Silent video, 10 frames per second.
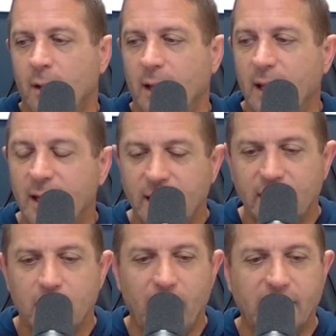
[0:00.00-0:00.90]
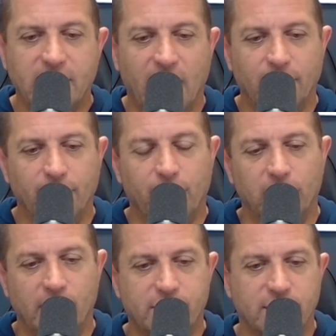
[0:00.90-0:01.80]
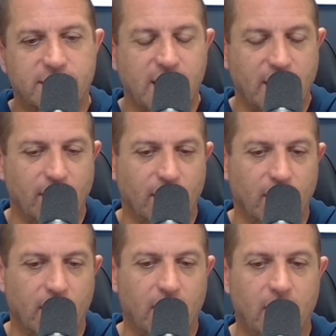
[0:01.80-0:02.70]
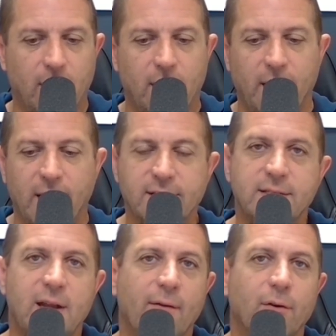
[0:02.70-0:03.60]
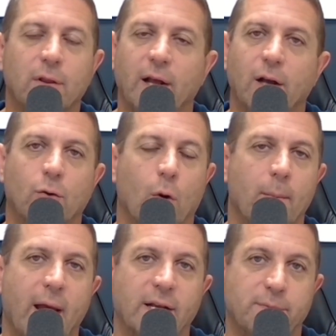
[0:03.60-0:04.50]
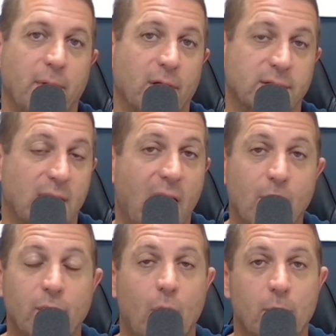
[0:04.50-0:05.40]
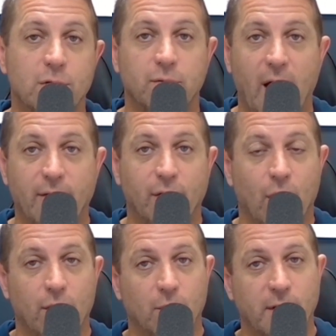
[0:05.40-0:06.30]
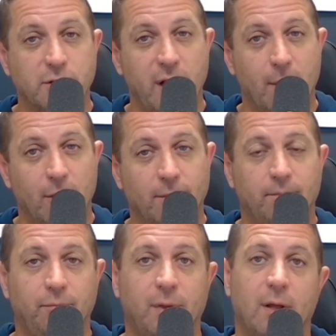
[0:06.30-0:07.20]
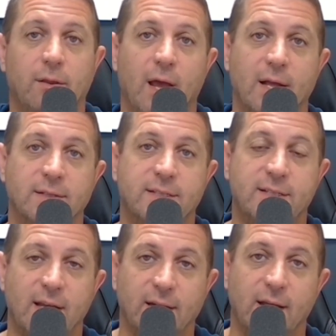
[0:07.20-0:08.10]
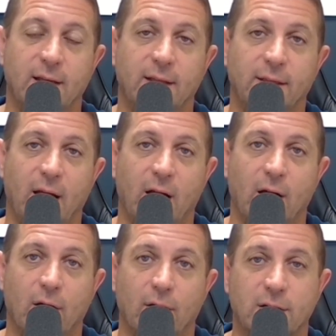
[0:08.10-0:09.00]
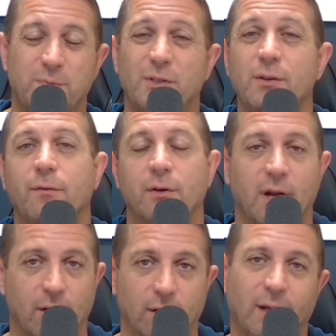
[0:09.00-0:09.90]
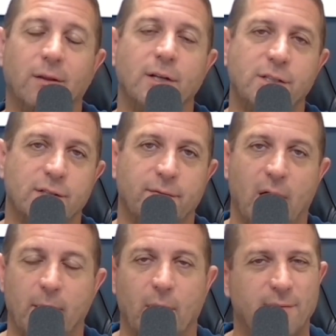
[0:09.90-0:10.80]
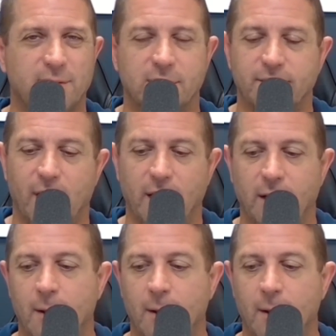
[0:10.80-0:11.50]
eating in the main dining room for lunch and dinner, it's never like a gourmet experience. I would almost rather go to the Windjammer than sit in there, especially for dinner. Like lunch is fine, breakfast is fine.